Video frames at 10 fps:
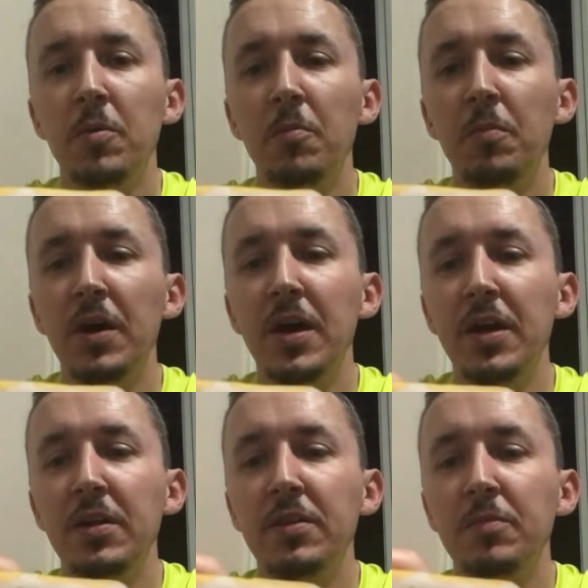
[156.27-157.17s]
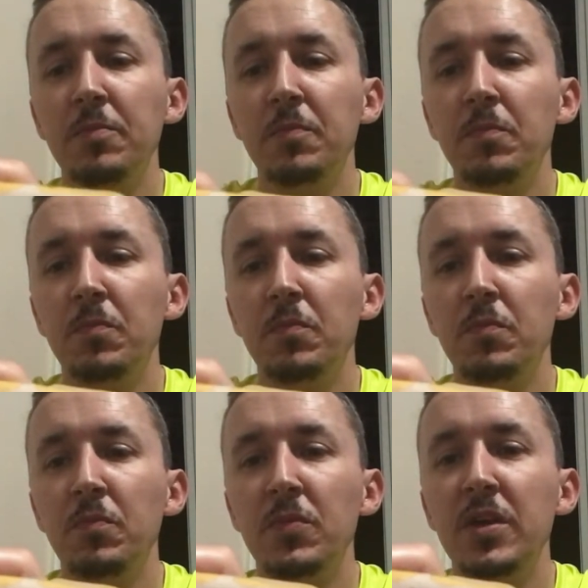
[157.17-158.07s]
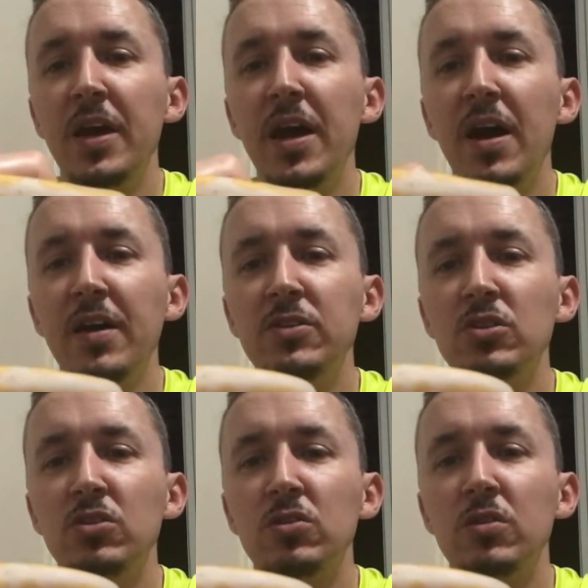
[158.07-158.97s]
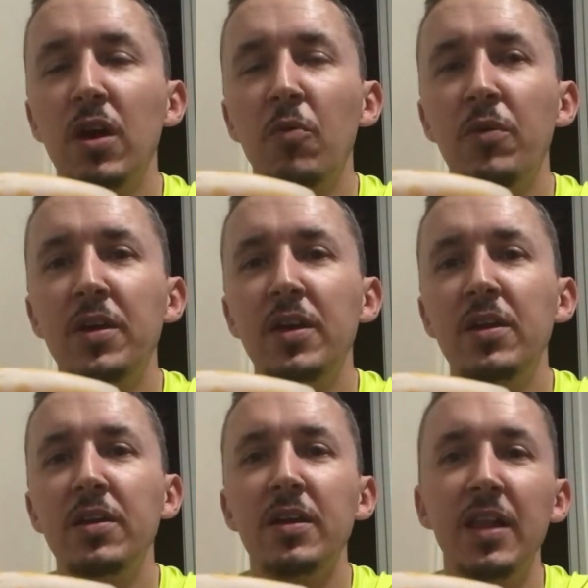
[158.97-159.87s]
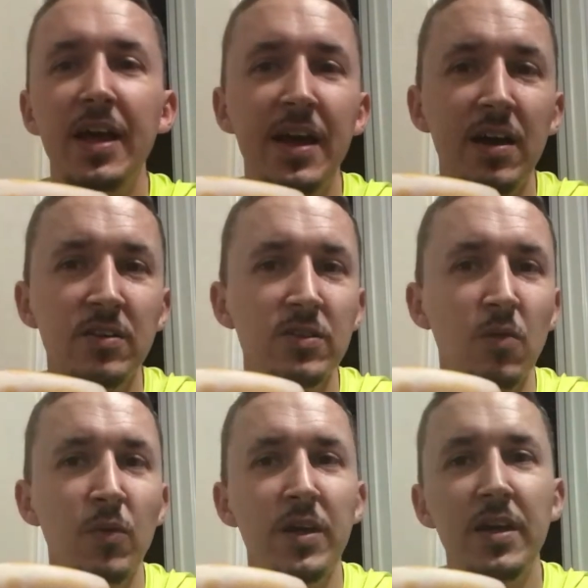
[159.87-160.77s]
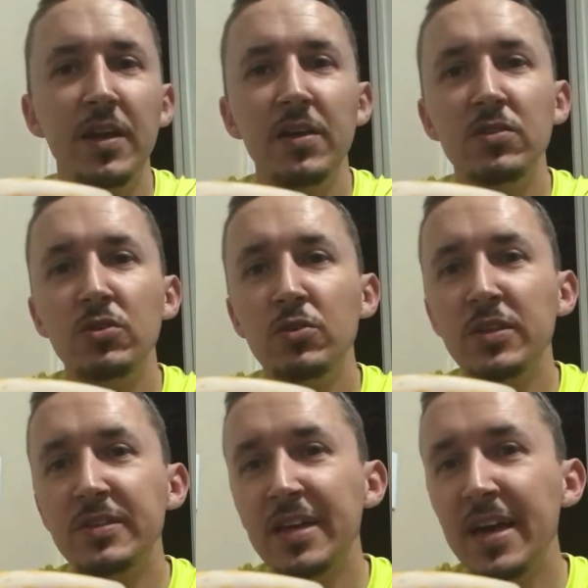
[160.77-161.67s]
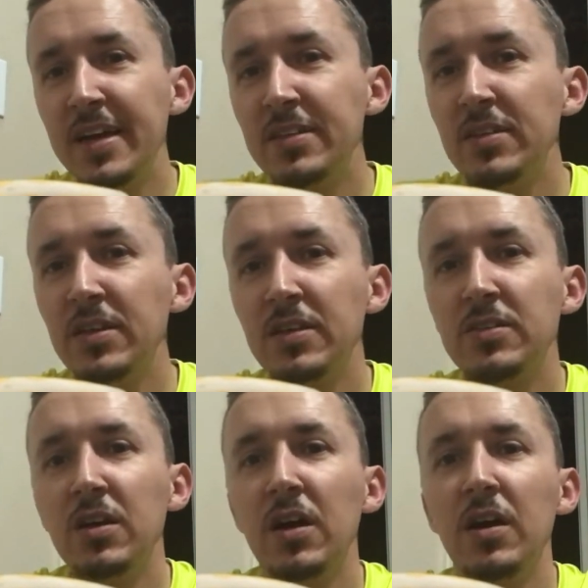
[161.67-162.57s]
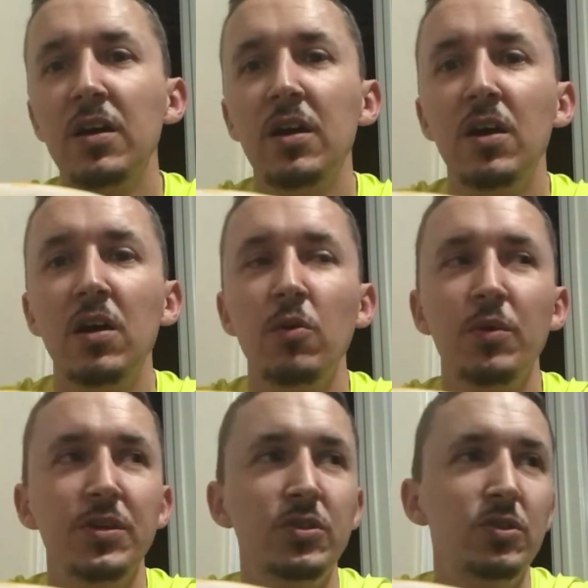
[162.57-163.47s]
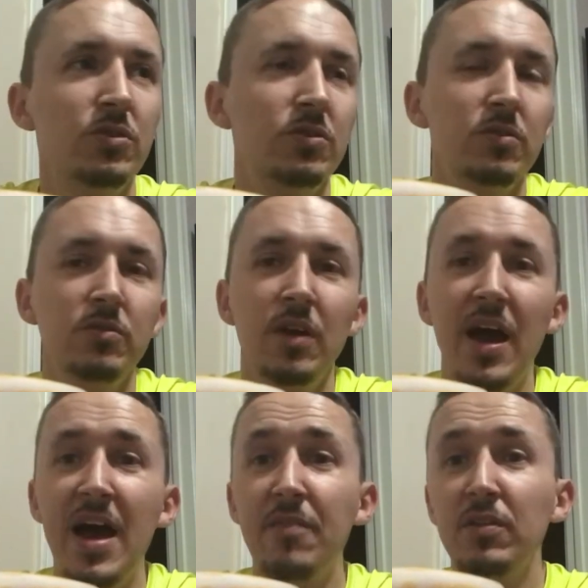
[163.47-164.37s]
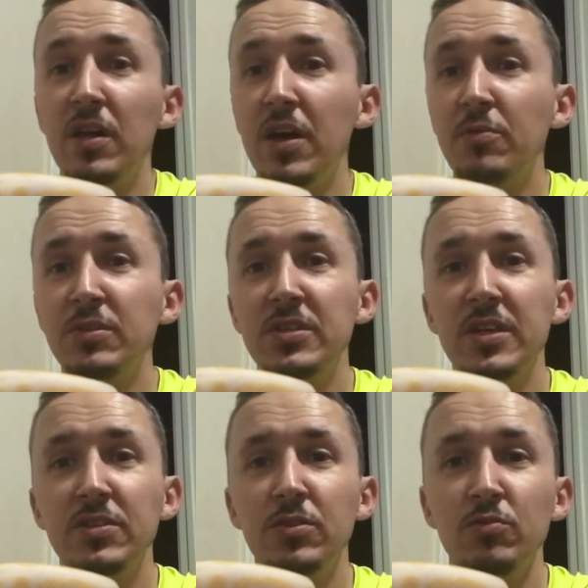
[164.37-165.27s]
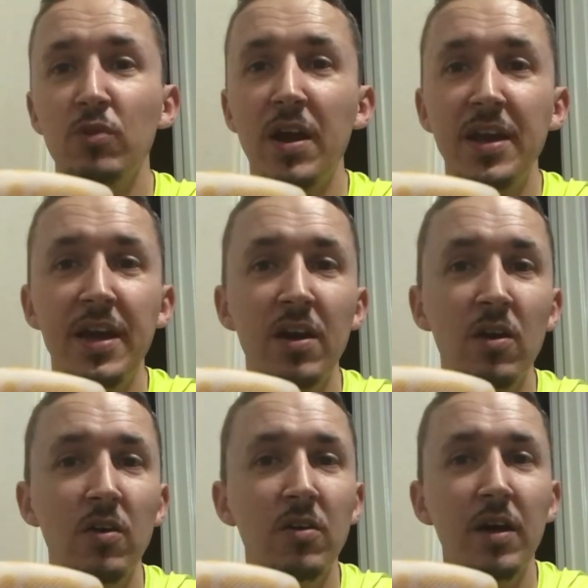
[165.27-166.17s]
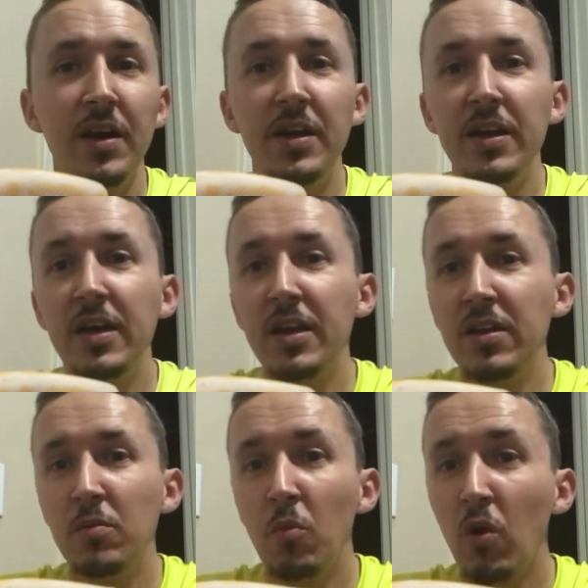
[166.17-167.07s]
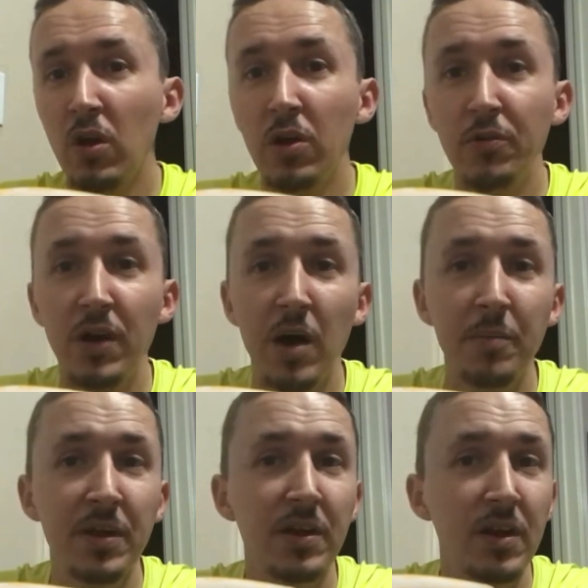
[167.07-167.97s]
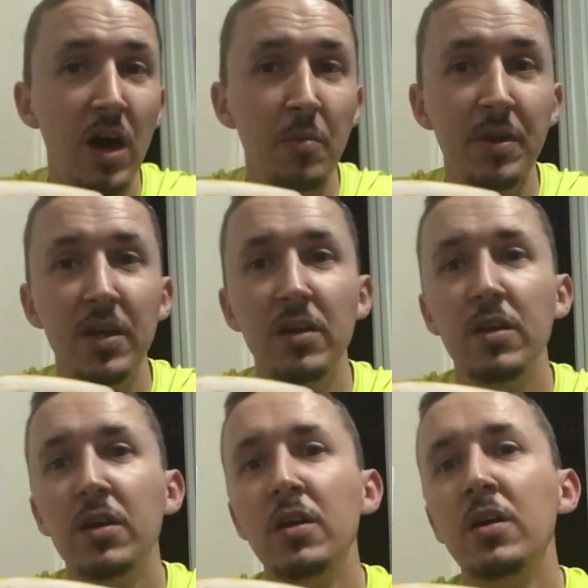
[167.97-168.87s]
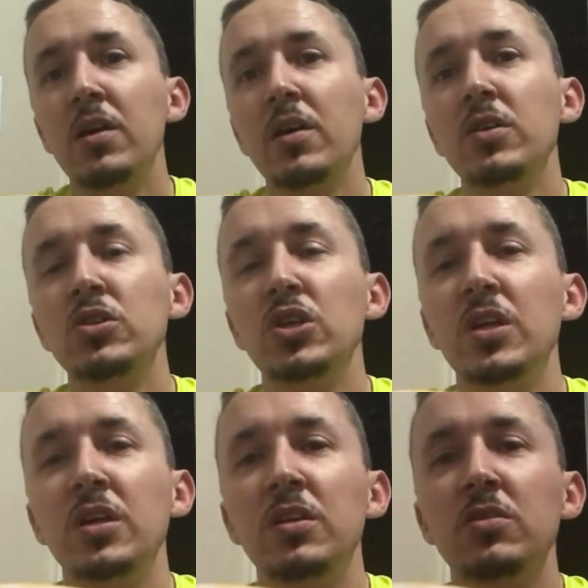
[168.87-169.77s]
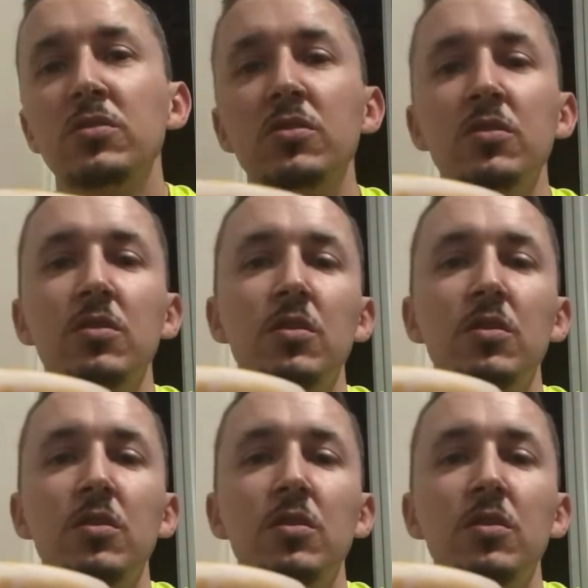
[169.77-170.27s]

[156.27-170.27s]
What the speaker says: But yeah, I want to get into clowns. I want to get into Exantics, which I have a lot of recessives right now. I need to get into more codominant and dominant genes,